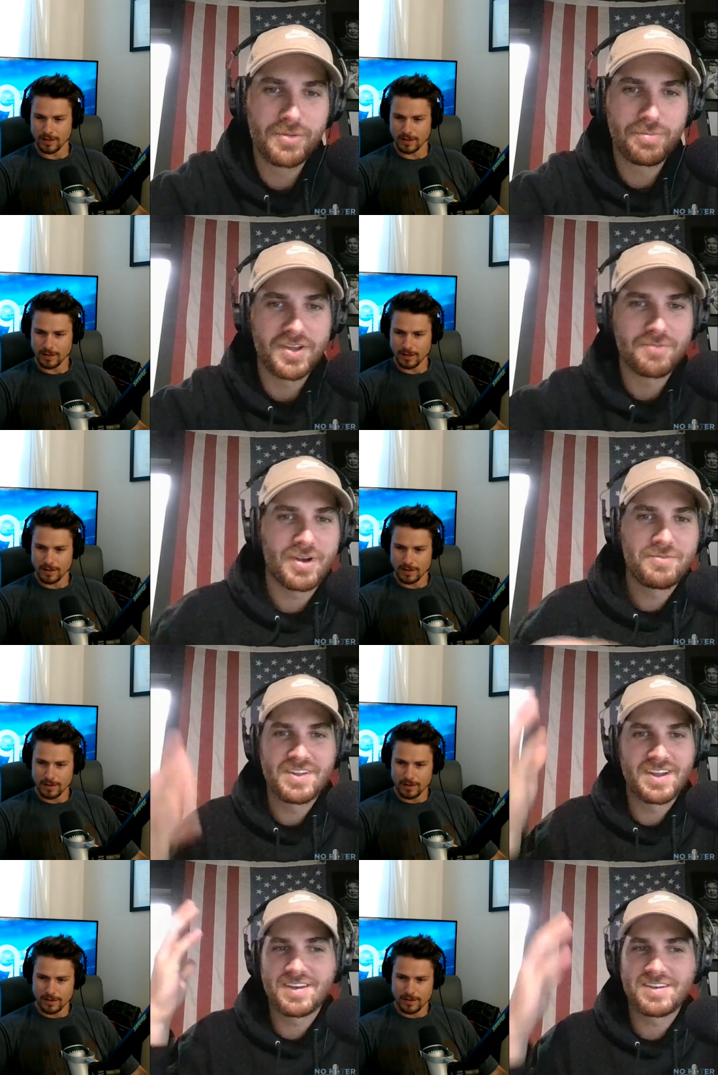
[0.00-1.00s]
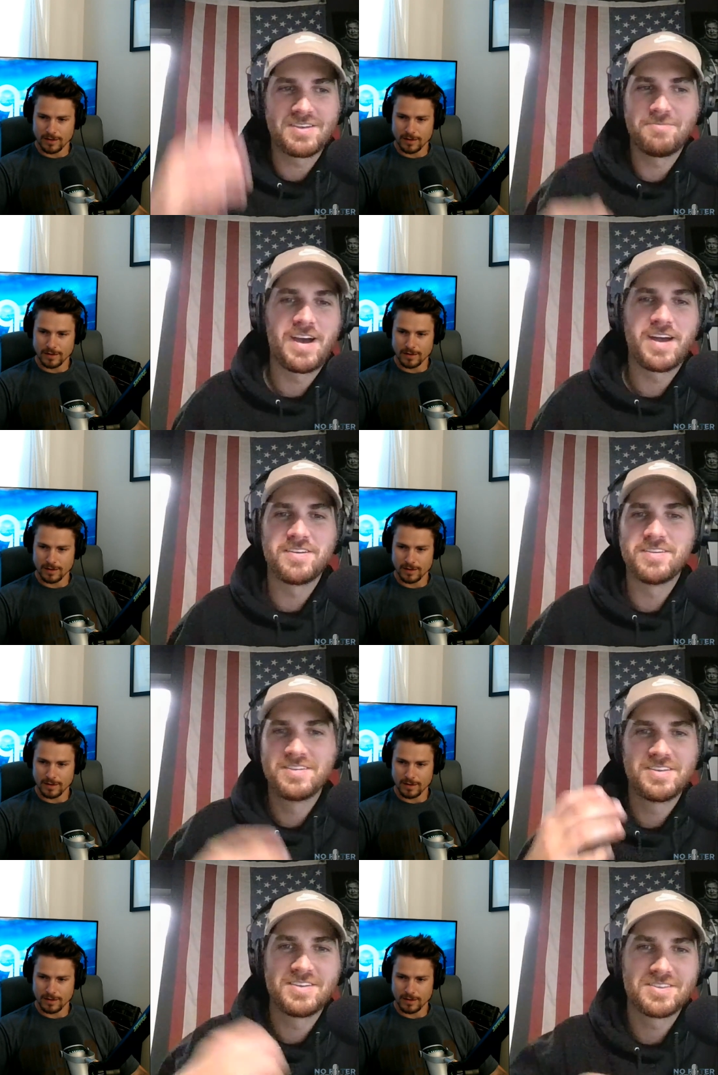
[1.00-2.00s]
Speaker 1: we were playing, probably like it didn't matter.
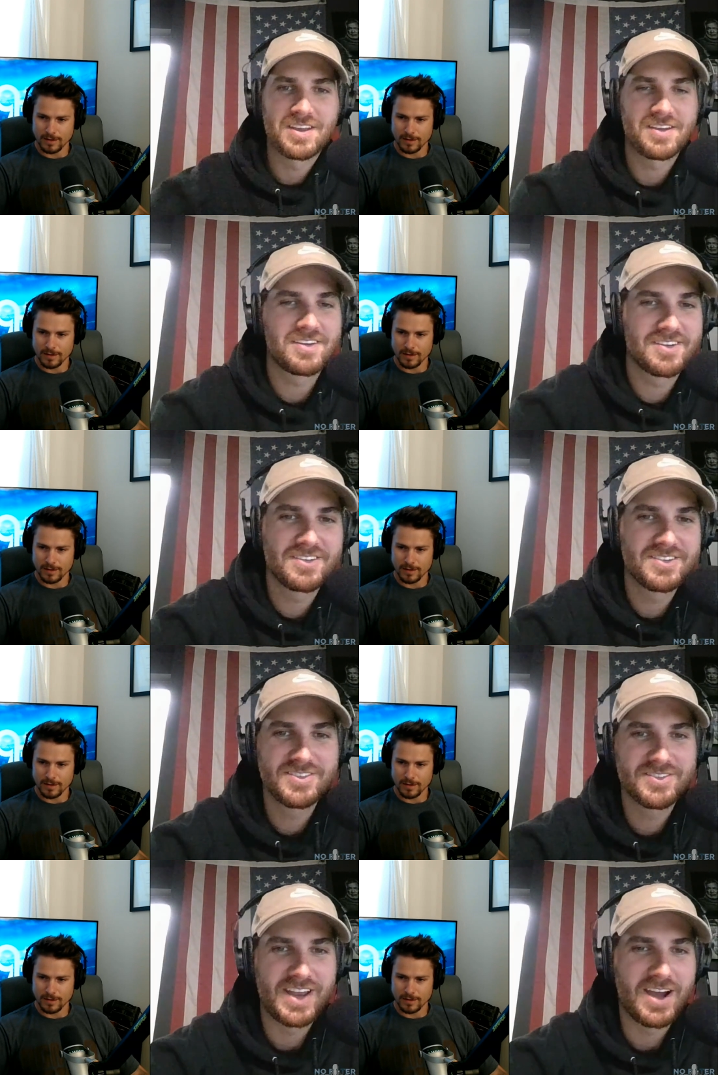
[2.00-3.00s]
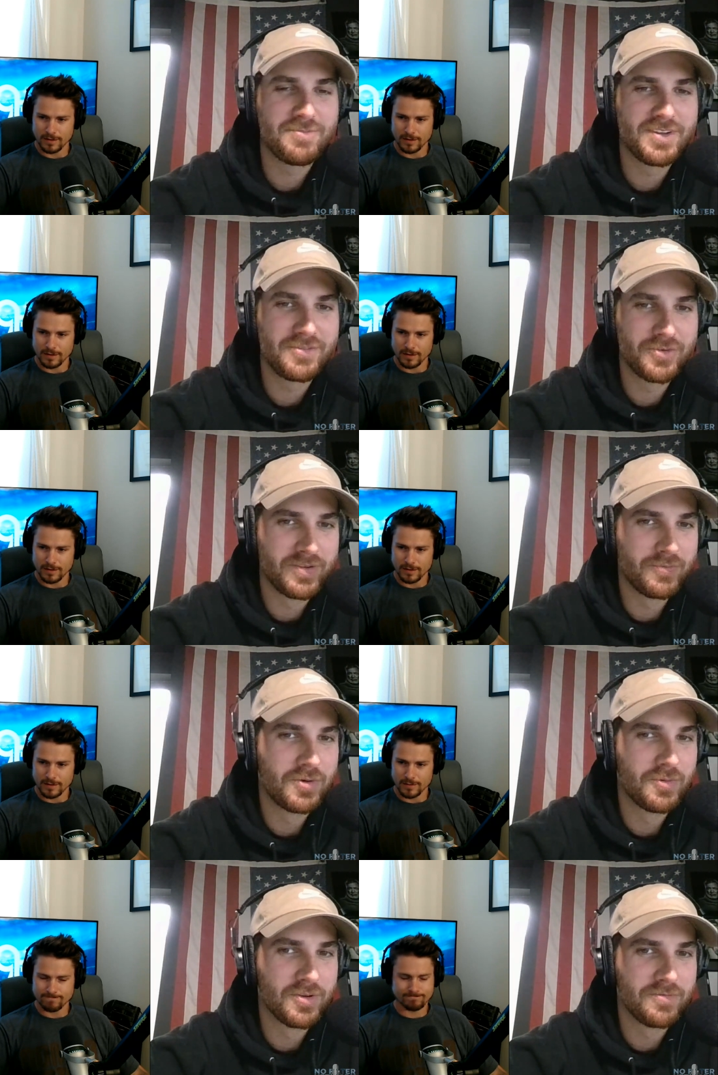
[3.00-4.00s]
It's like now, but we're in the
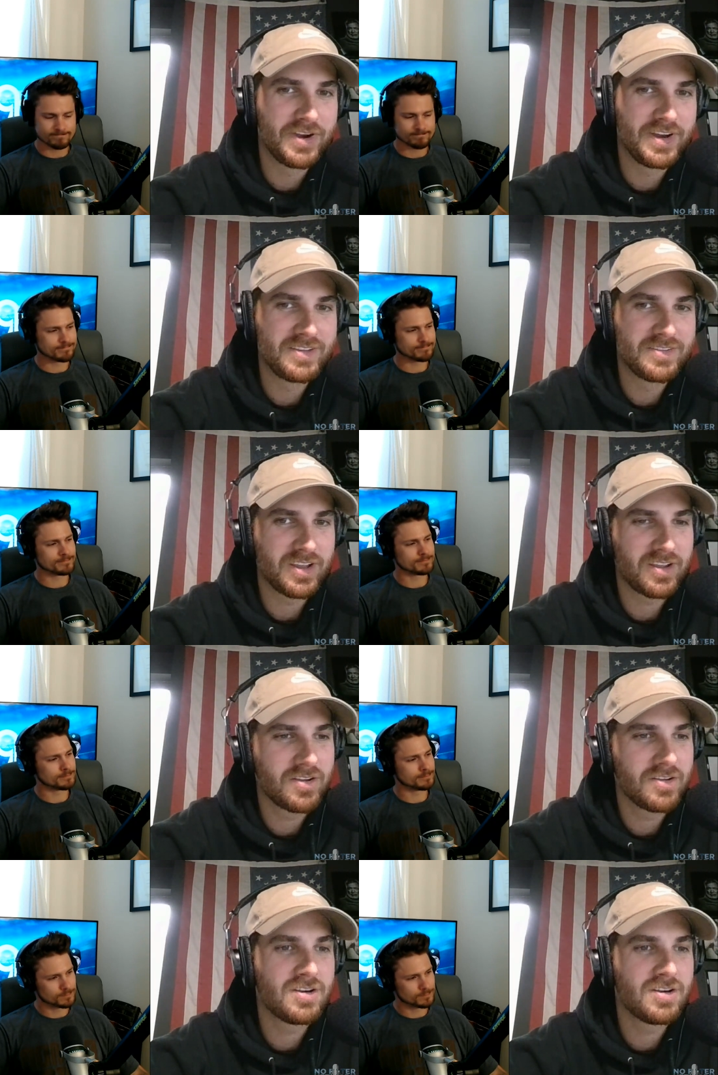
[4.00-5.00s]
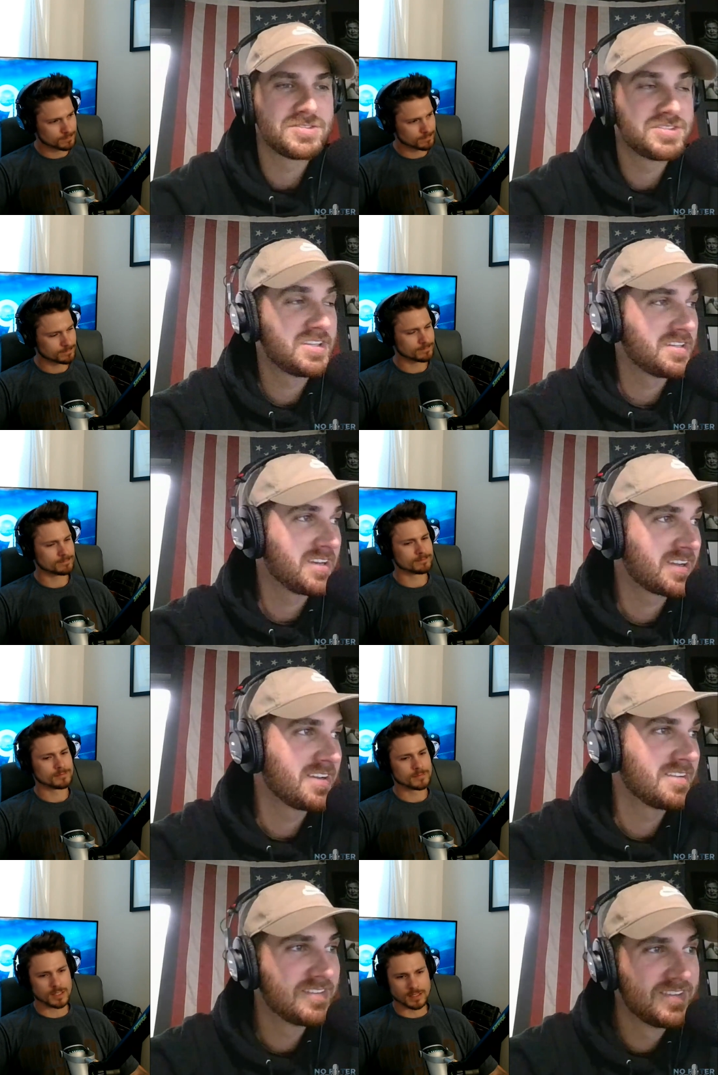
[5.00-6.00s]
real world. Fridays like Oh shit, I
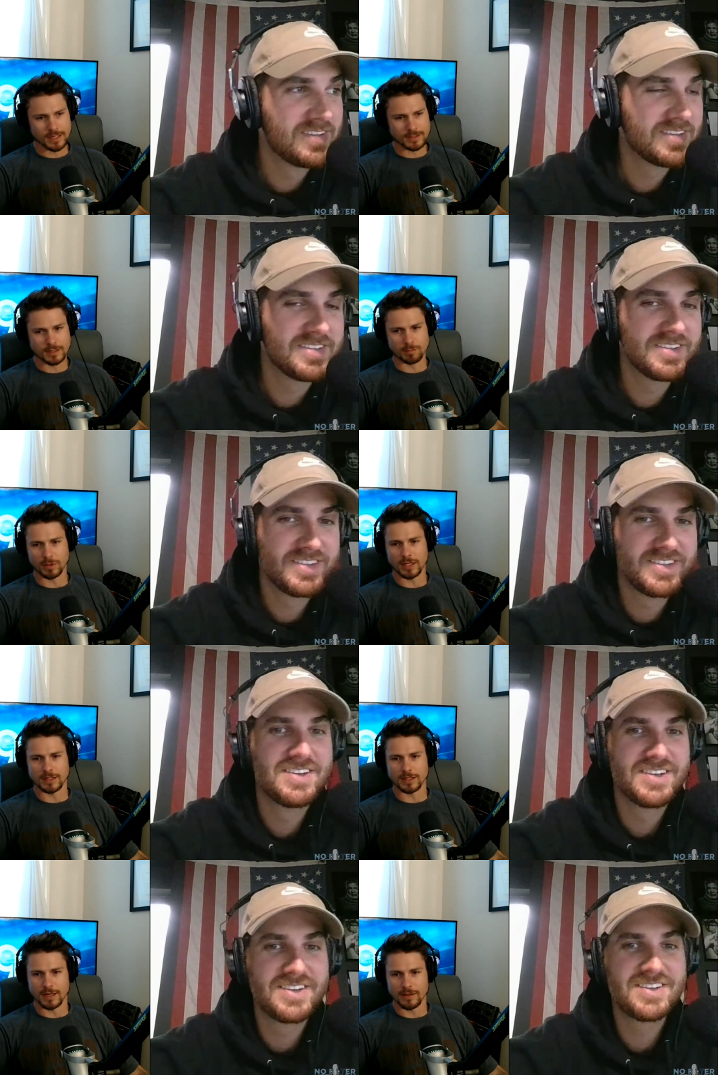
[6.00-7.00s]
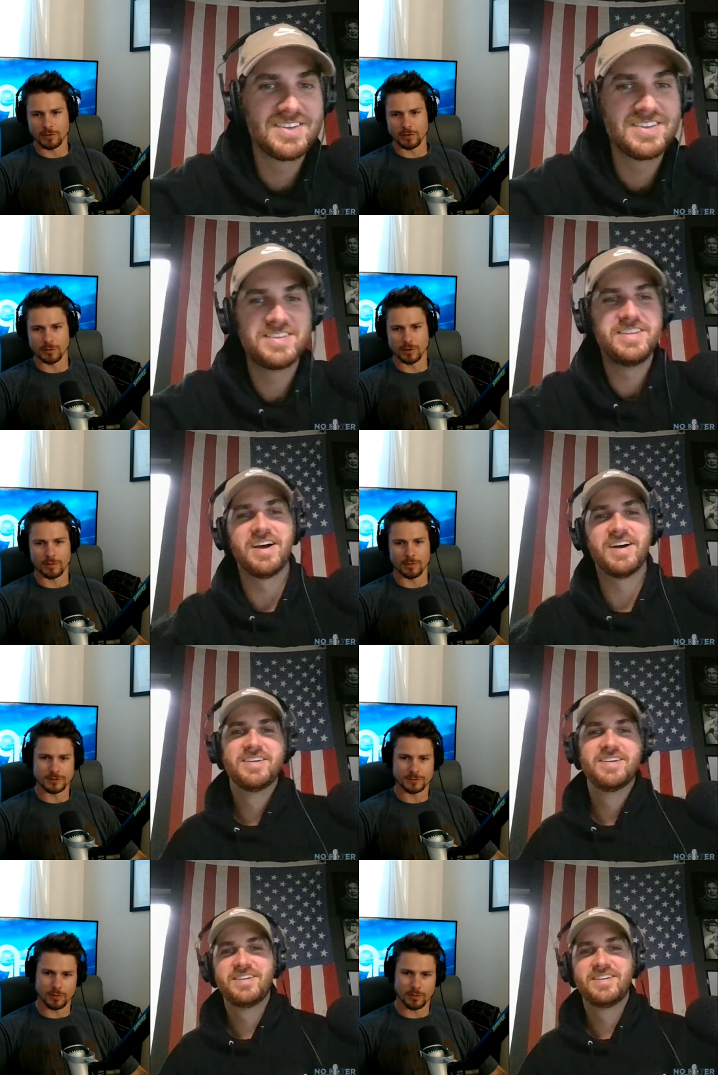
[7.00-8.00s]
got the
Speaker 2: days get blended together when you're playing yeah.
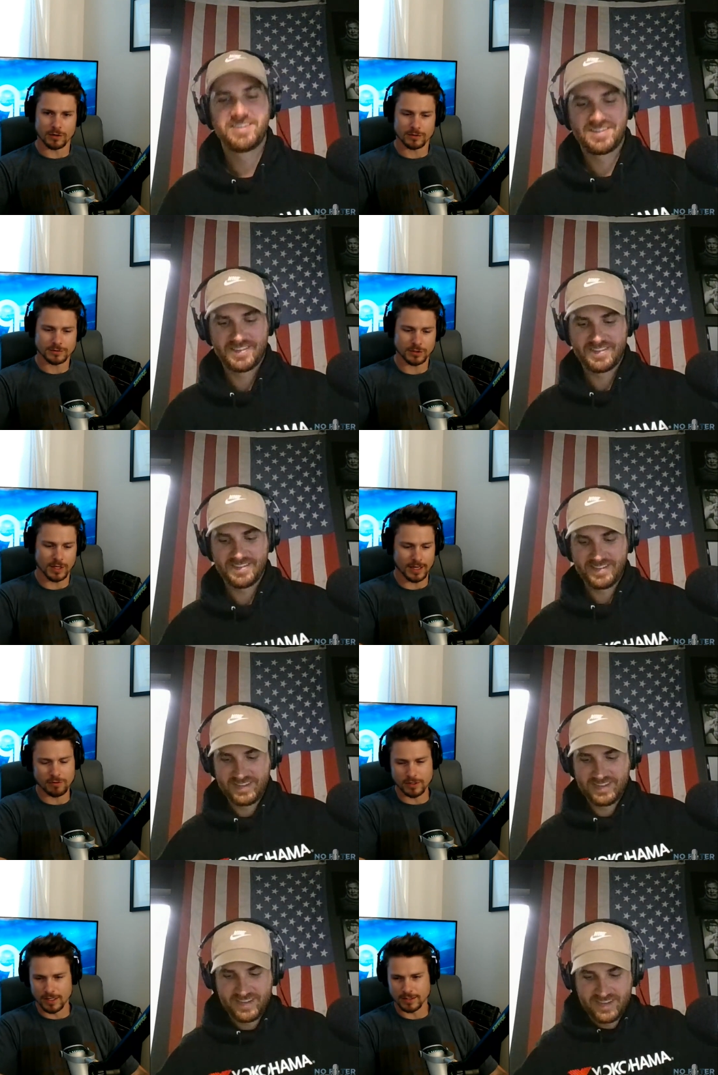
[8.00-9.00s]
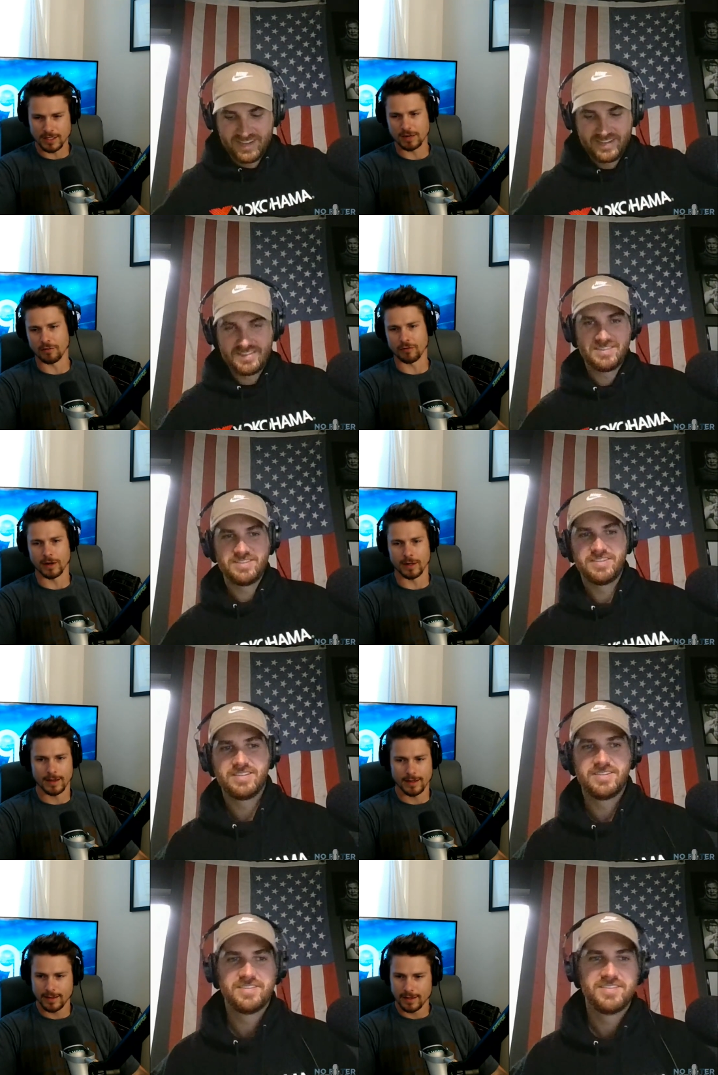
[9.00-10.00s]
baseball, bro. So like every day's kind of a Friday.
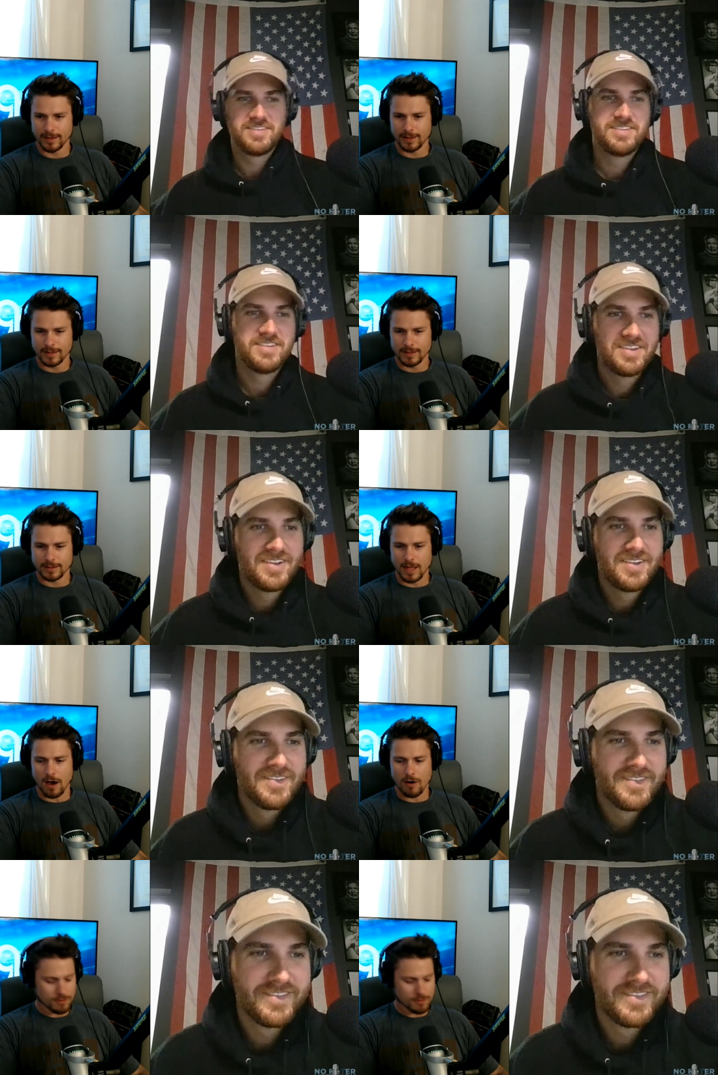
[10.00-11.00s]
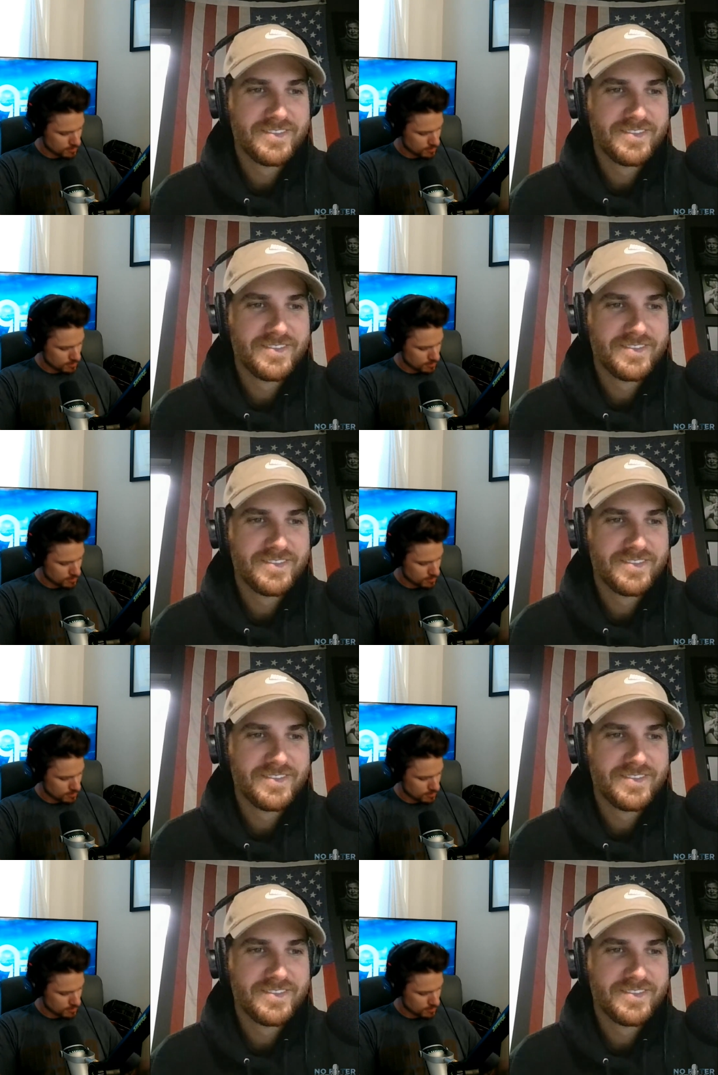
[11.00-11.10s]
Now,